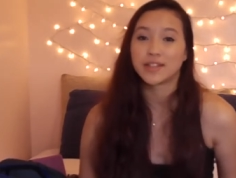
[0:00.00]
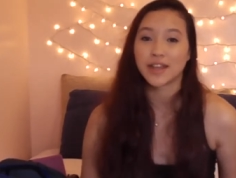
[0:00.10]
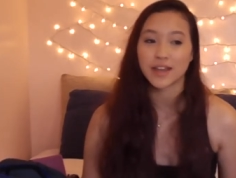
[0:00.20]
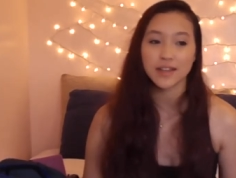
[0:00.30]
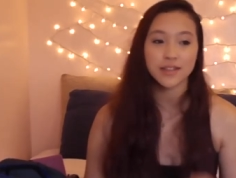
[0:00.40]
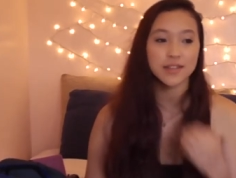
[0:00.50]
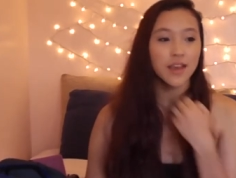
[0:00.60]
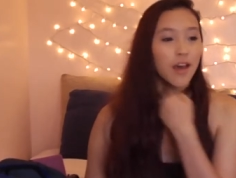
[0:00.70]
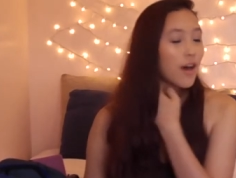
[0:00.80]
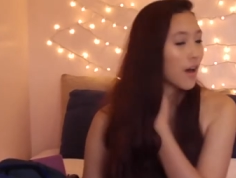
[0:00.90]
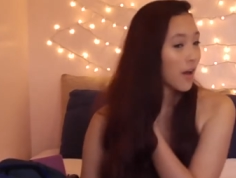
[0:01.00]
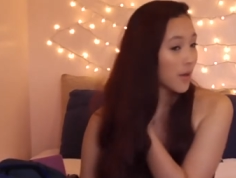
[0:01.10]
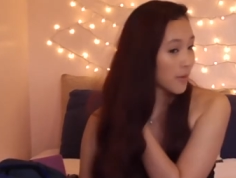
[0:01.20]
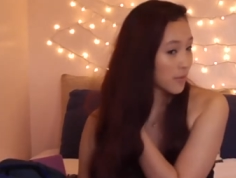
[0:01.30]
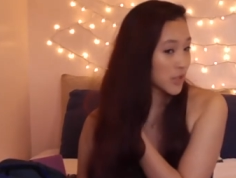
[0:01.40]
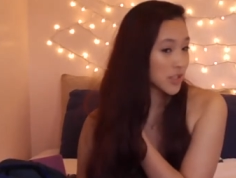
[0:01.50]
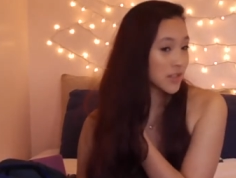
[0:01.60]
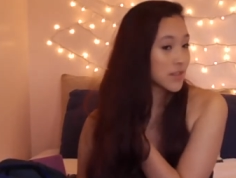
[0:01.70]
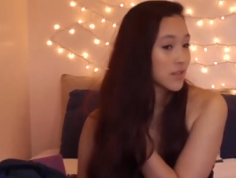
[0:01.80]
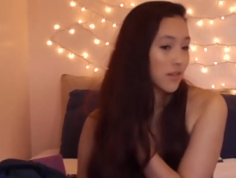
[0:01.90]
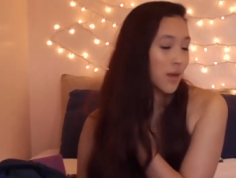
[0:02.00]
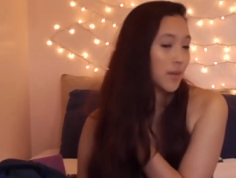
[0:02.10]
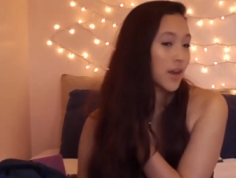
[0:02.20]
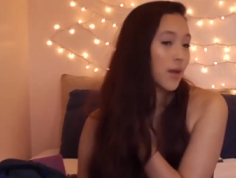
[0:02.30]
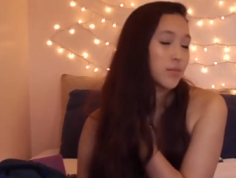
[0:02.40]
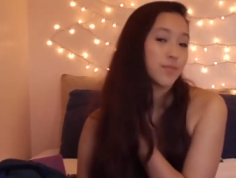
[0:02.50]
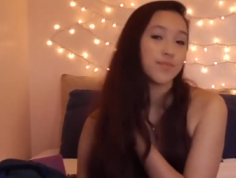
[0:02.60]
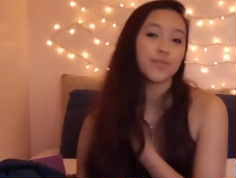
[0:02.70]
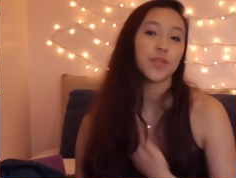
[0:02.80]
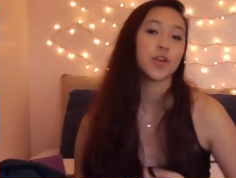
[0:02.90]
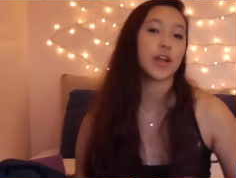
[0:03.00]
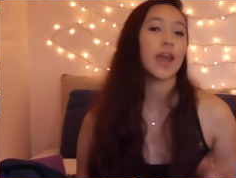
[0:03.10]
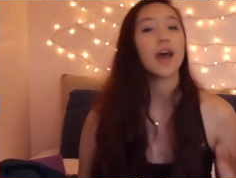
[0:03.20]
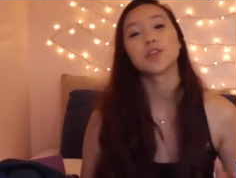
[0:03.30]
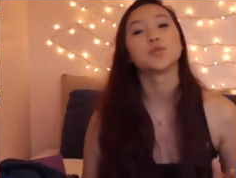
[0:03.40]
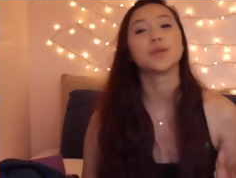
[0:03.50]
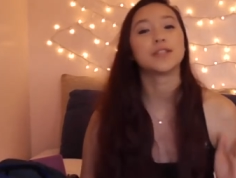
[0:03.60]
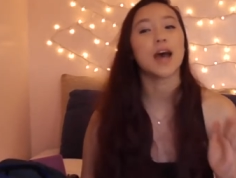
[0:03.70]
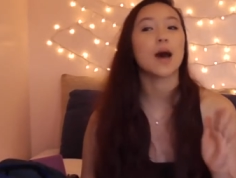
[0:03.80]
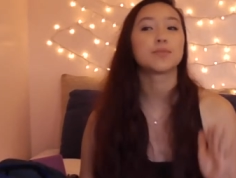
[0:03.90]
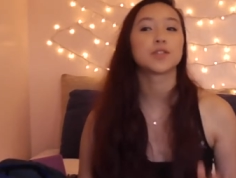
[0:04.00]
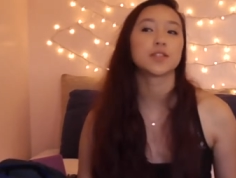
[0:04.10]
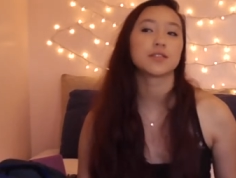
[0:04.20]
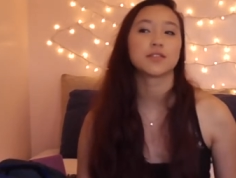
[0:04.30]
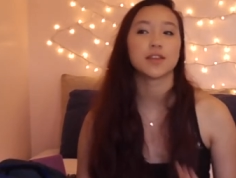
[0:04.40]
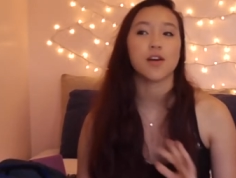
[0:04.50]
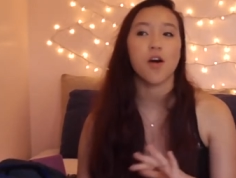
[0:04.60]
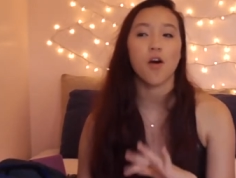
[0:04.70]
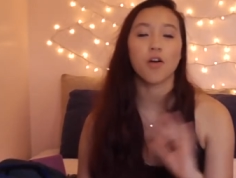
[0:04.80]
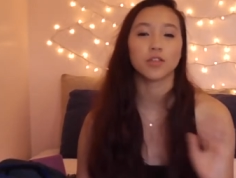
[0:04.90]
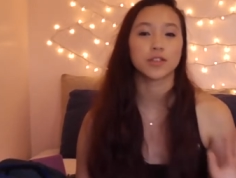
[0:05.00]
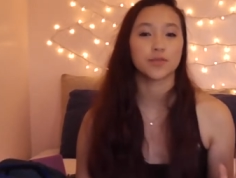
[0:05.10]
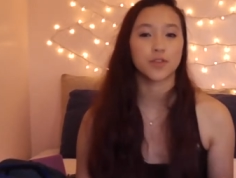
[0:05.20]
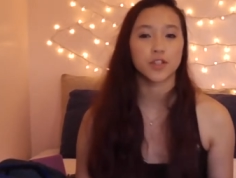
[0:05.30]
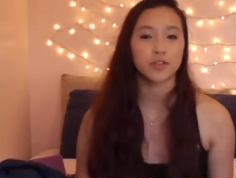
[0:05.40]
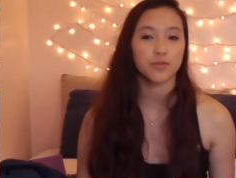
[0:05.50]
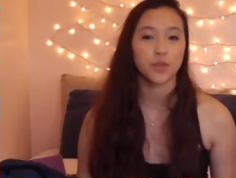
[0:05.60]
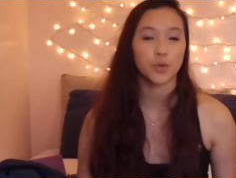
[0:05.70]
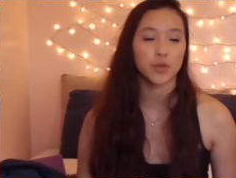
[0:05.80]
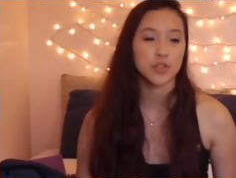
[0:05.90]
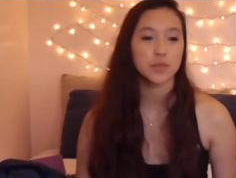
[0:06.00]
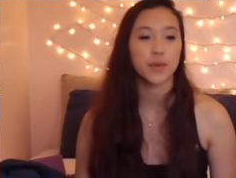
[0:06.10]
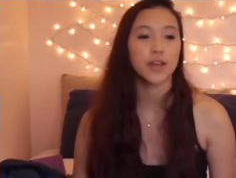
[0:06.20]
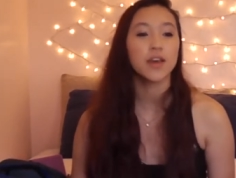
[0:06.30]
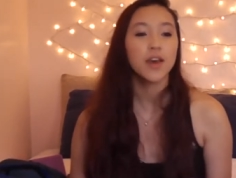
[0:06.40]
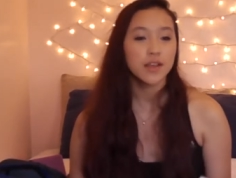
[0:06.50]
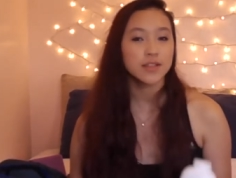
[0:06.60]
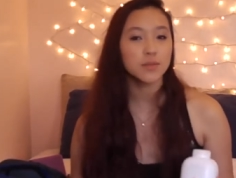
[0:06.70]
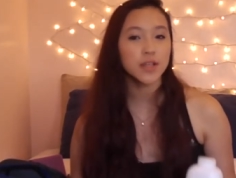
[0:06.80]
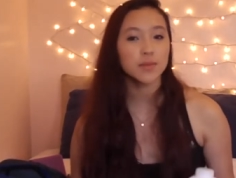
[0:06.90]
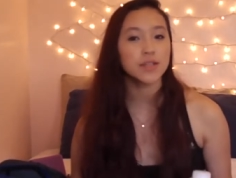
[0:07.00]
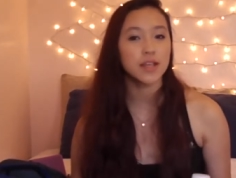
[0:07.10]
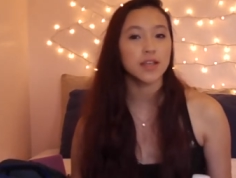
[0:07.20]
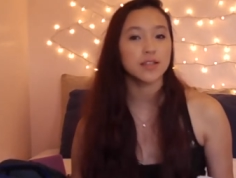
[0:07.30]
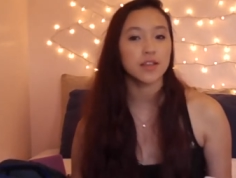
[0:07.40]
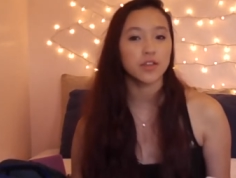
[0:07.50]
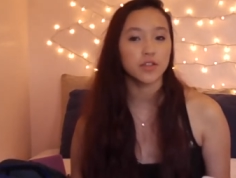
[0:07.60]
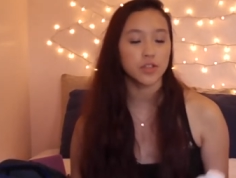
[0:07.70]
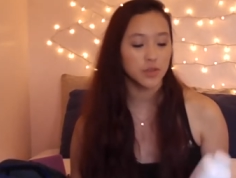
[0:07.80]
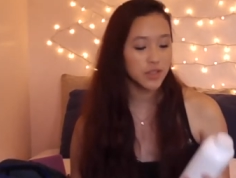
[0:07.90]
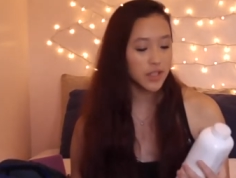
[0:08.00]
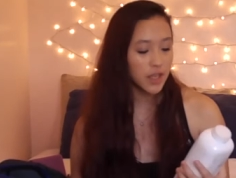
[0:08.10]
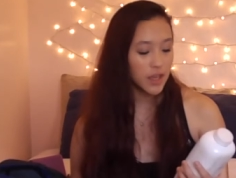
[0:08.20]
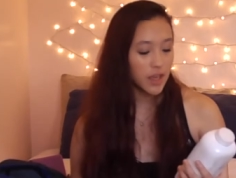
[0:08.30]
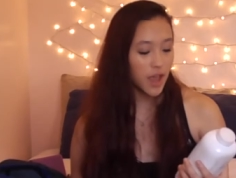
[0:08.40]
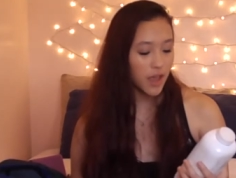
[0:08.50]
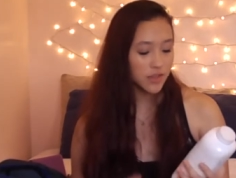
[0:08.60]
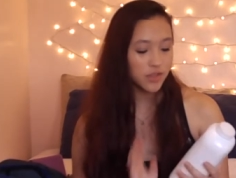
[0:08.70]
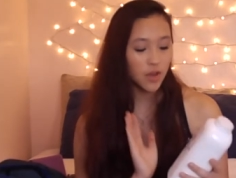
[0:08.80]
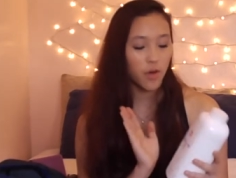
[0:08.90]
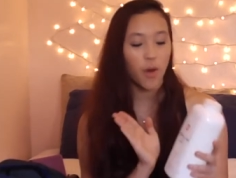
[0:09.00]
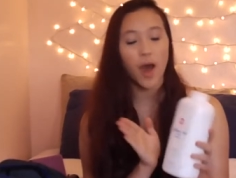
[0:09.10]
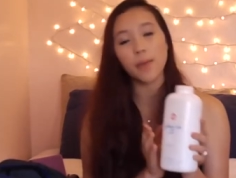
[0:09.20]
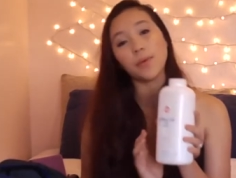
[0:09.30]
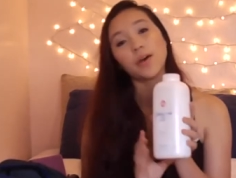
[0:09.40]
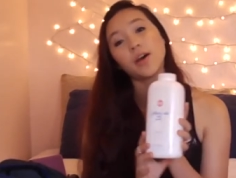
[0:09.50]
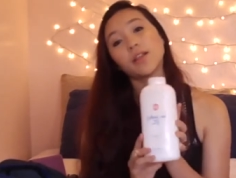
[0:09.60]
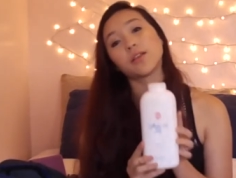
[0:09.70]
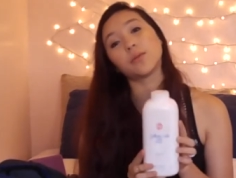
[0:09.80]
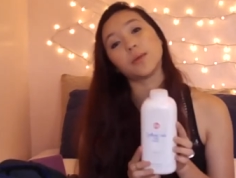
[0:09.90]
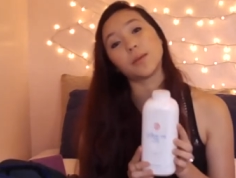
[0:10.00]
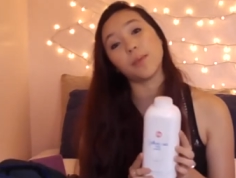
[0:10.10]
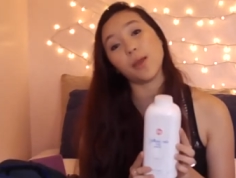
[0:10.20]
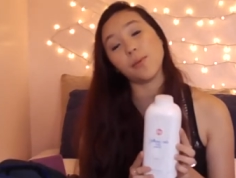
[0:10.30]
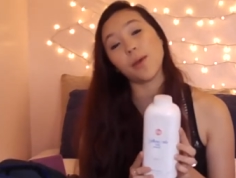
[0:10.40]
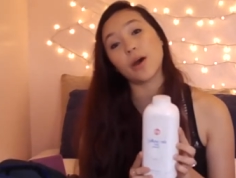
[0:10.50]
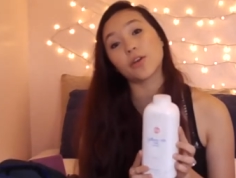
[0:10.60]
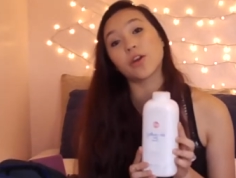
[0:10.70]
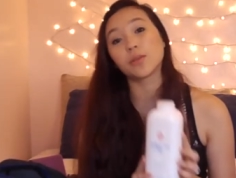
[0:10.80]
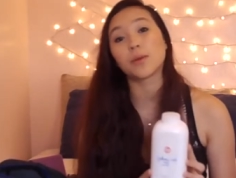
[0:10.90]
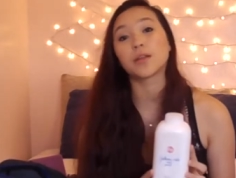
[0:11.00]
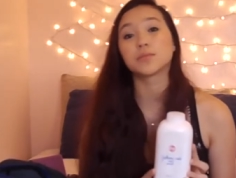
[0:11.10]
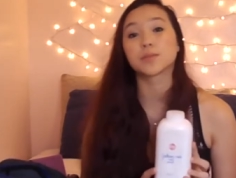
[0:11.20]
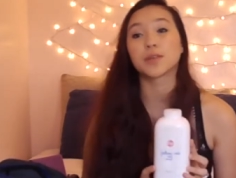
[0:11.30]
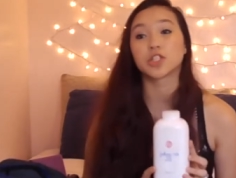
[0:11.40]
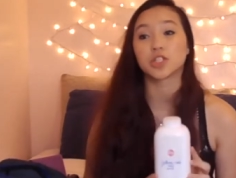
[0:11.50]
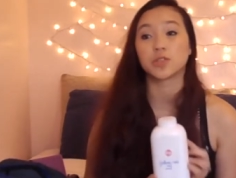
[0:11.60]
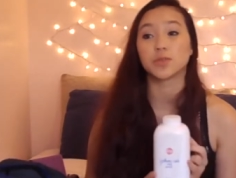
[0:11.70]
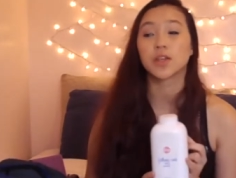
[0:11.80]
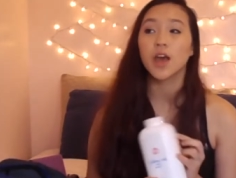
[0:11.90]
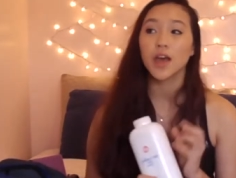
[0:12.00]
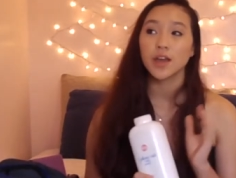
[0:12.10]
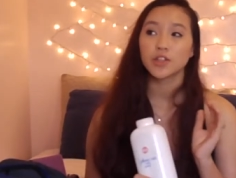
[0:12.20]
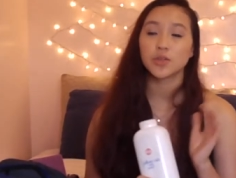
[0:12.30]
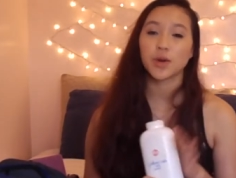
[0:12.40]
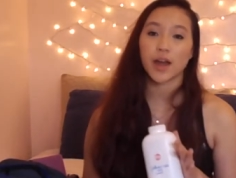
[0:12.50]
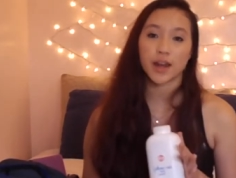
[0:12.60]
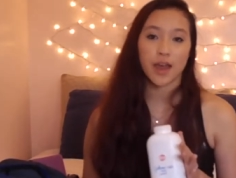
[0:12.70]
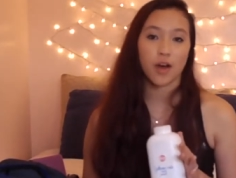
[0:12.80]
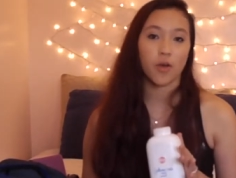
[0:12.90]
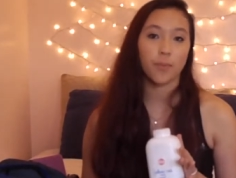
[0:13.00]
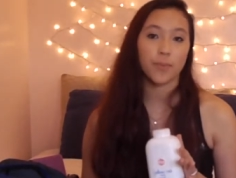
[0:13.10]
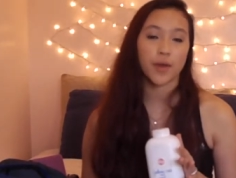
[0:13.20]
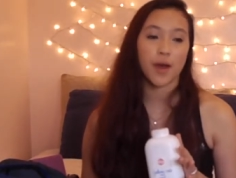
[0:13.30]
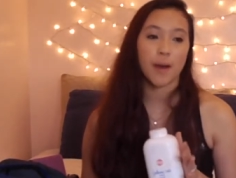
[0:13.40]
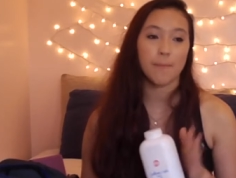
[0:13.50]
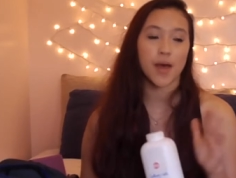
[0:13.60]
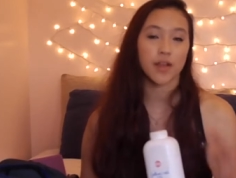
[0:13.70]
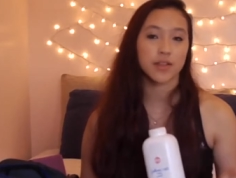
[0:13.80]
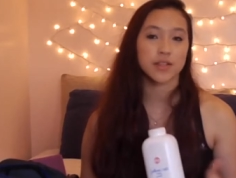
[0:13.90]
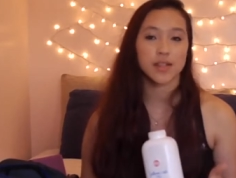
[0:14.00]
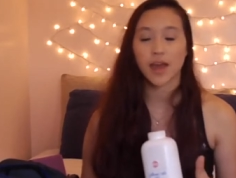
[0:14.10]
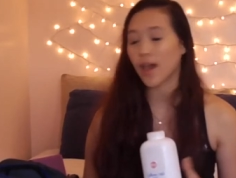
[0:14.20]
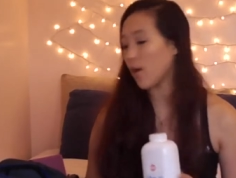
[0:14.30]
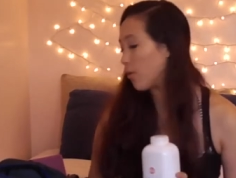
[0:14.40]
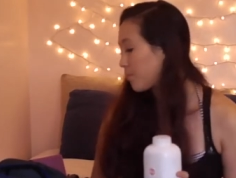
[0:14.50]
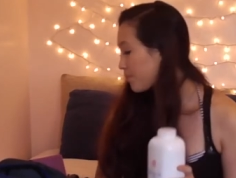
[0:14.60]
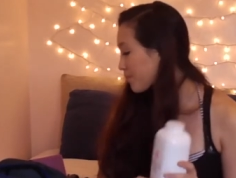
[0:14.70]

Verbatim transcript: dance, uh, which is, I mean, I'm learning how to adapt to all different floors, but sometimes it is a little too sticky, so I put a little bit of baby powder on the bottoms of my shoes to kind of help uh, balance that out.